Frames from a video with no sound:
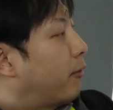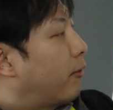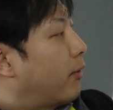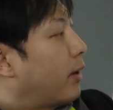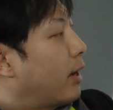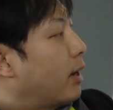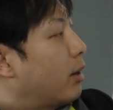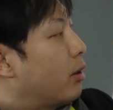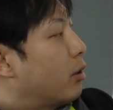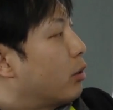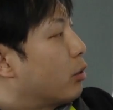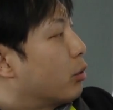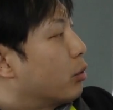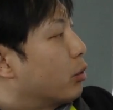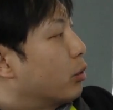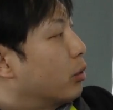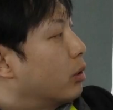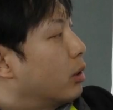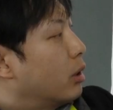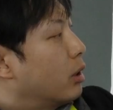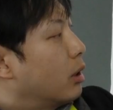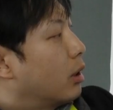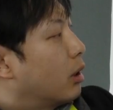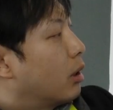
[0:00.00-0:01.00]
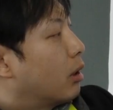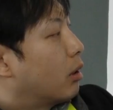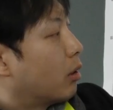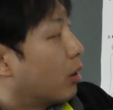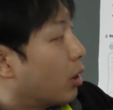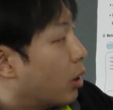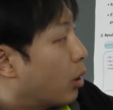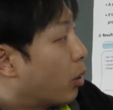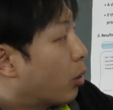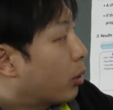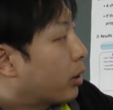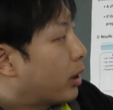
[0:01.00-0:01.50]
value uh,
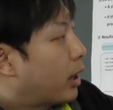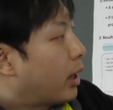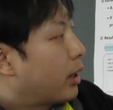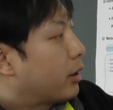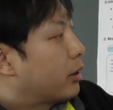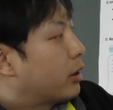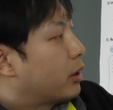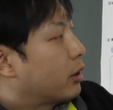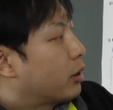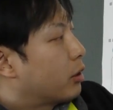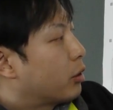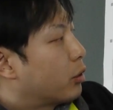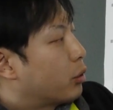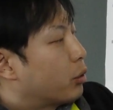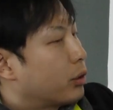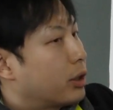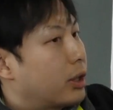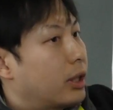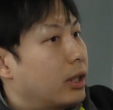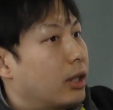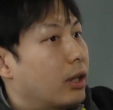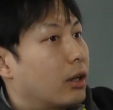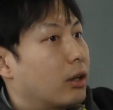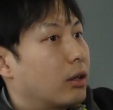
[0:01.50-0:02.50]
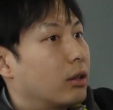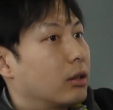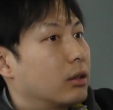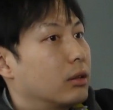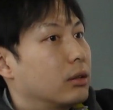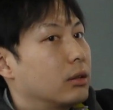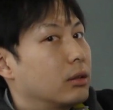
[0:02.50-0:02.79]
located to here.